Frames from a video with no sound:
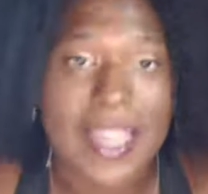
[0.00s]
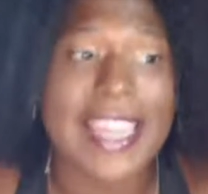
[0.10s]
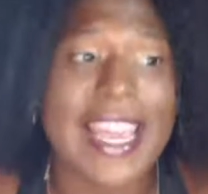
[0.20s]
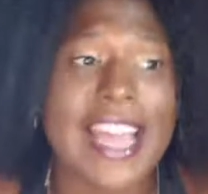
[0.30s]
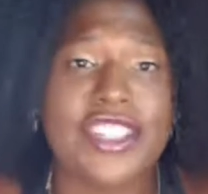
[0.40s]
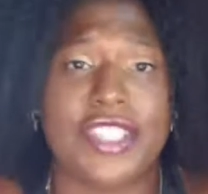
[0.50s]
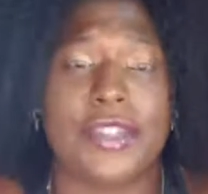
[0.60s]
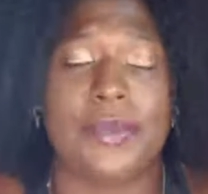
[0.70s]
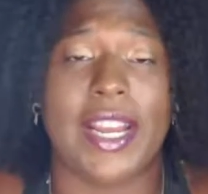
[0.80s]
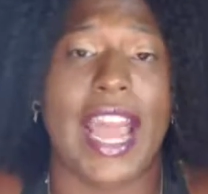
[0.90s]
again, just
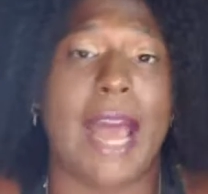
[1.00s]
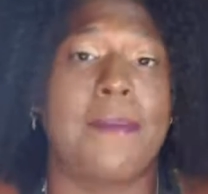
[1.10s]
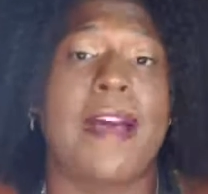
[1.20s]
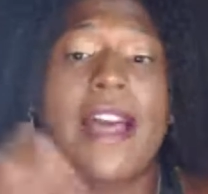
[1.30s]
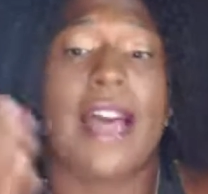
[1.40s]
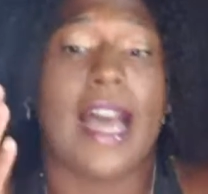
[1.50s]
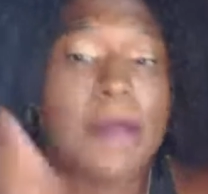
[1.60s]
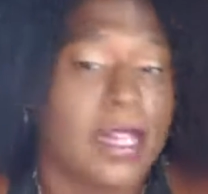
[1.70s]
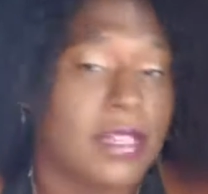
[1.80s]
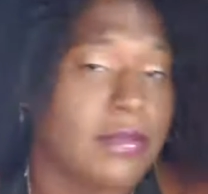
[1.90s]
to recap, I'm
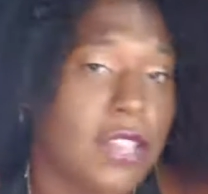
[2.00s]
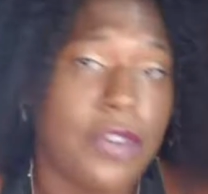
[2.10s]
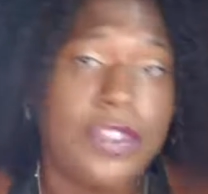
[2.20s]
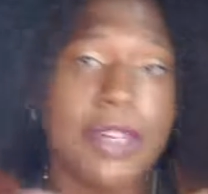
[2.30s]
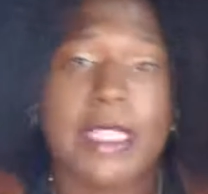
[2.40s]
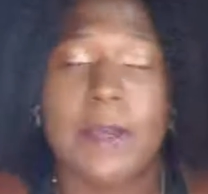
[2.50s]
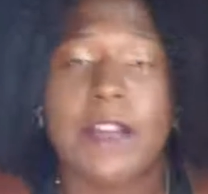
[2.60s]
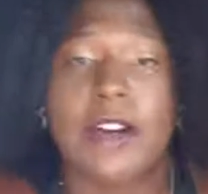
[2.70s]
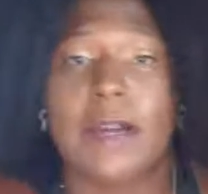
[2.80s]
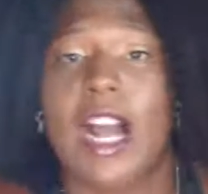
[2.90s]
a coach, I'm a
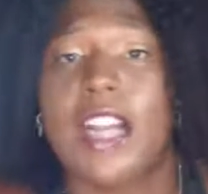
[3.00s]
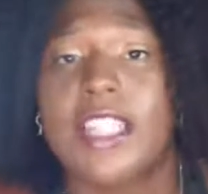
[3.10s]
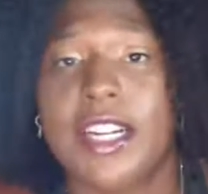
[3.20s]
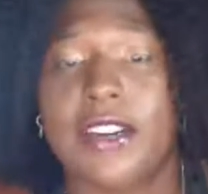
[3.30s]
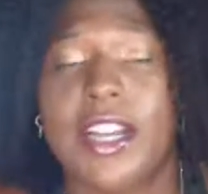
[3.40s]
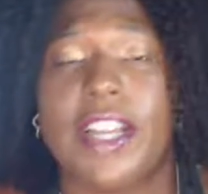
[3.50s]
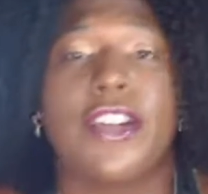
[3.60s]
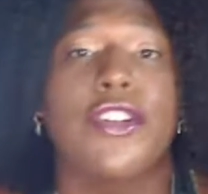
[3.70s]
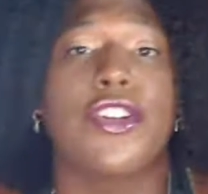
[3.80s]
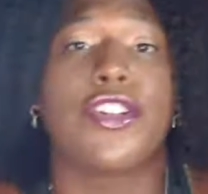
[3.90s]
speaker, I'm a content creator.
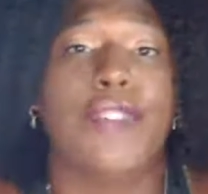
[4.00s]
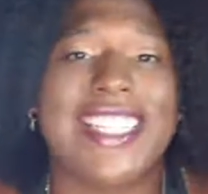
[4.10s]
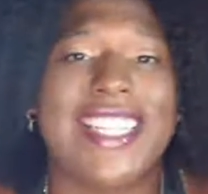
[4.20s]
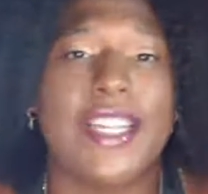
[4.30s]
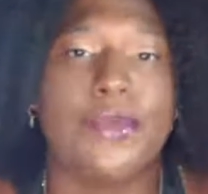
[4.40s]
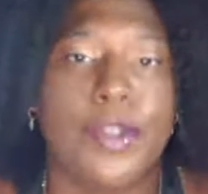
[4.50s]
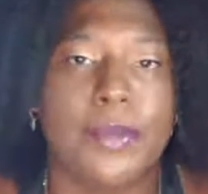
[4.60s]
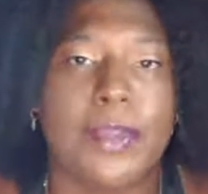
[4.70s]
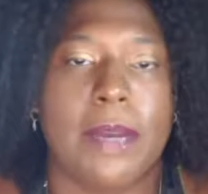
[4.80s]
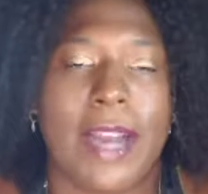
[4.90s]
Go to
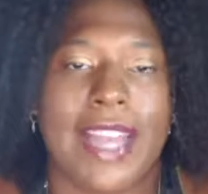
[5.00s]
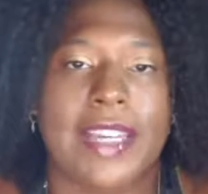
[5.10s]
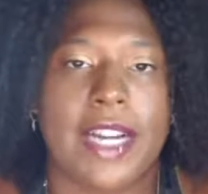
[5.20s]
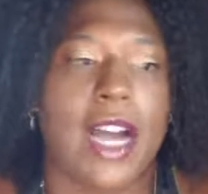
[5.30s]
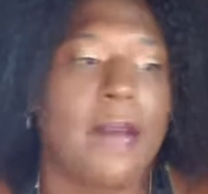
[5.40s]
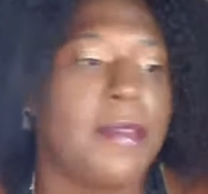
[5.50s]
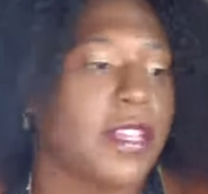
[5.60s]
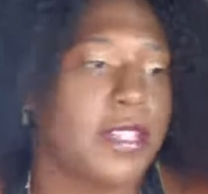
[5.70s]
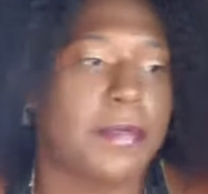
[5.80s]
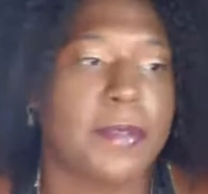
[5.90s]
dressingroom8.com. You
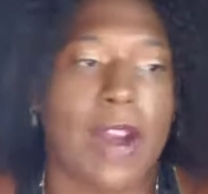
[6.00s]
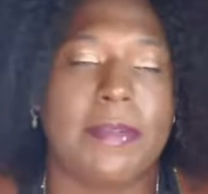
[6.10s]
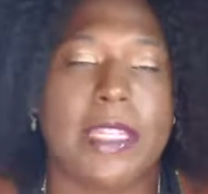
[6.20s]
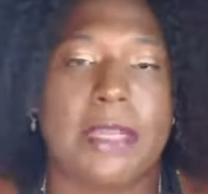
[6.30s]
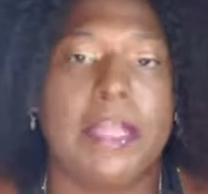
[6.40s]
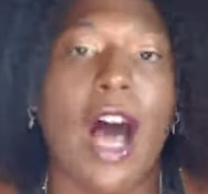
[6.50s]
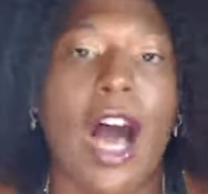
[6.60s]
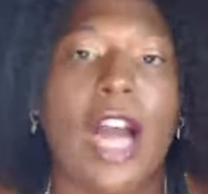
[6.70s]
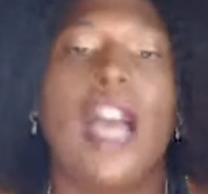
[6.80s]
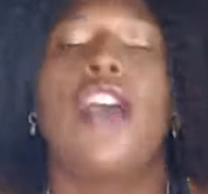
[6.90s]
can subscribe to the
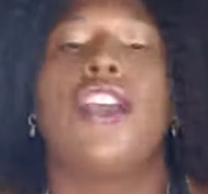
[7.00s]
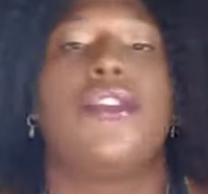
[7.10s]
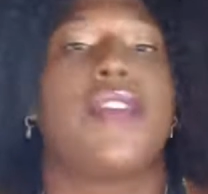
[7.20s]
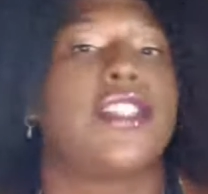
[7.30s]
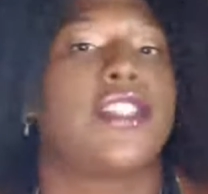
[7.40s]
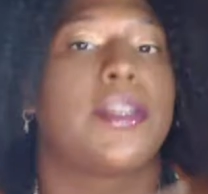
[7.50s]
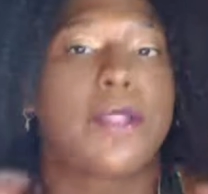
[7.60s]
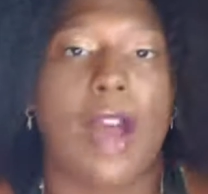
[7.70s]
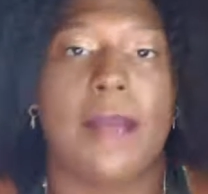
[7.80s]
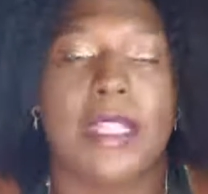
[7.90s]
blog. You can
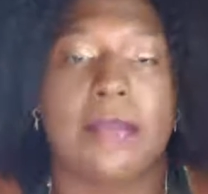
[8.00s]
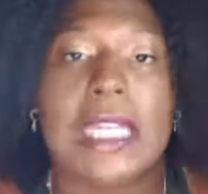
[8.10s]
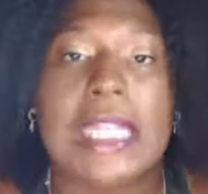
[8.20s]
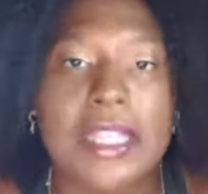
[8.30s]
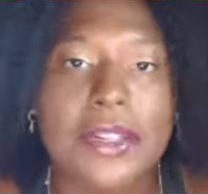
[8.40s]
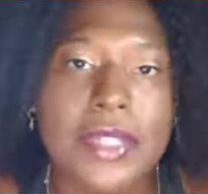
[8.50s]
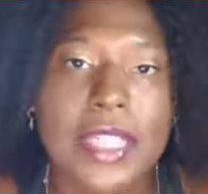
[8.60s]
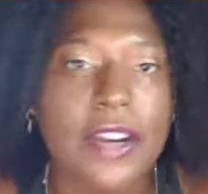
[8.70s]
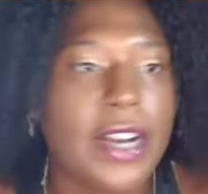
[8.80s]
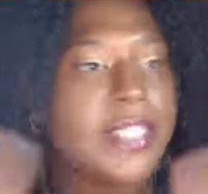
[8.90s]
subscribe to the monthly
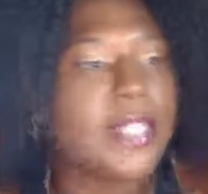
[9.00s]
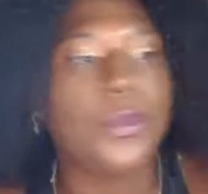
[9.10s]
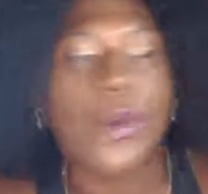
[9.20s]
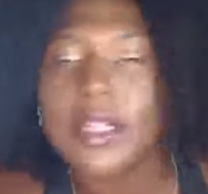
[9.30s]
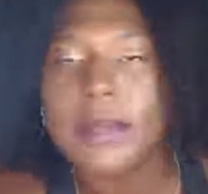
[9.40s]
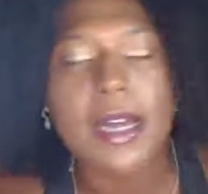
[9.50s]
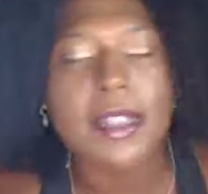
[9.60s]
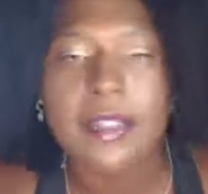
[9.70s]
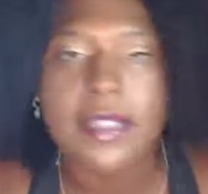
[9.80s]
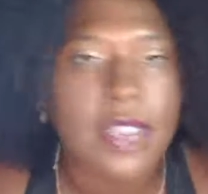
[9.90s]
newsletter. I send one a
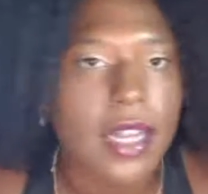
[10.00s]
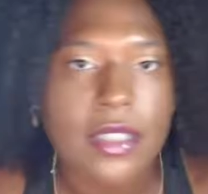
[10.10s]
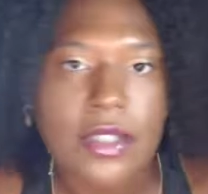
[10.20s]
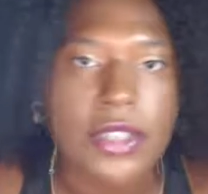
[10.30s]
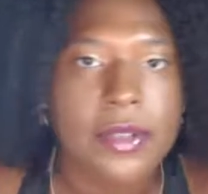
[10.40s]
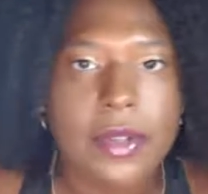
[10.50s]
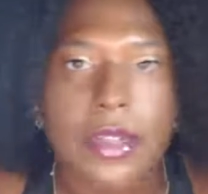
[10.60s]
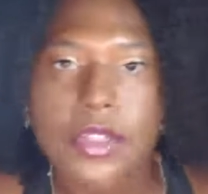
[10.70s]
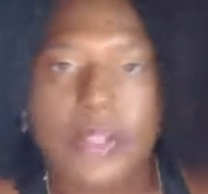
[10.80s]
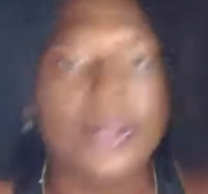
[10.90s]
month. It's not
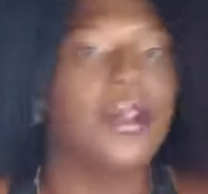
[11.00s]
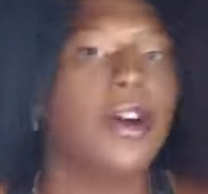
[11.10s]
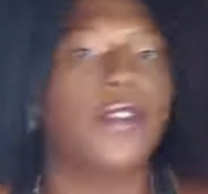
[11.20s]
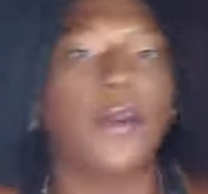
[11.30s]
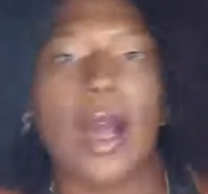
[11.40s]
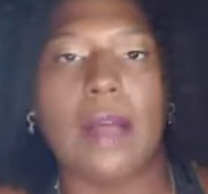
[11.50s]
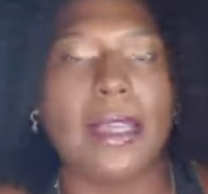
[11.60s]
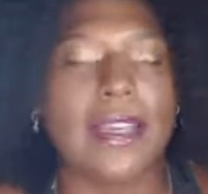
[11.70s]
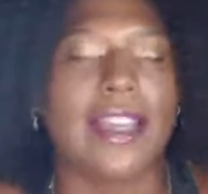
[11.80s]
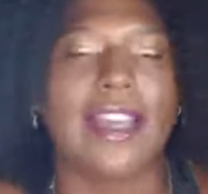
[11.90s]
too
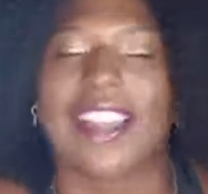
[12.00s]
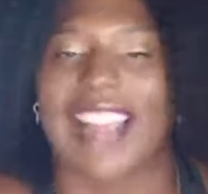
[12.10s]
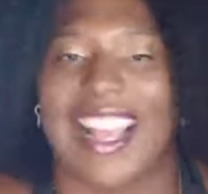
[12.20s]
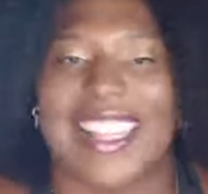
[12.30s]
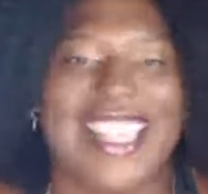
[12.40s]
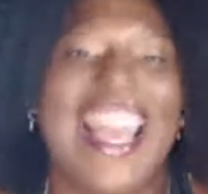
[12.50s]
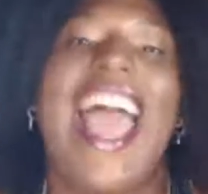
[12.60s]
overwhelming, guys.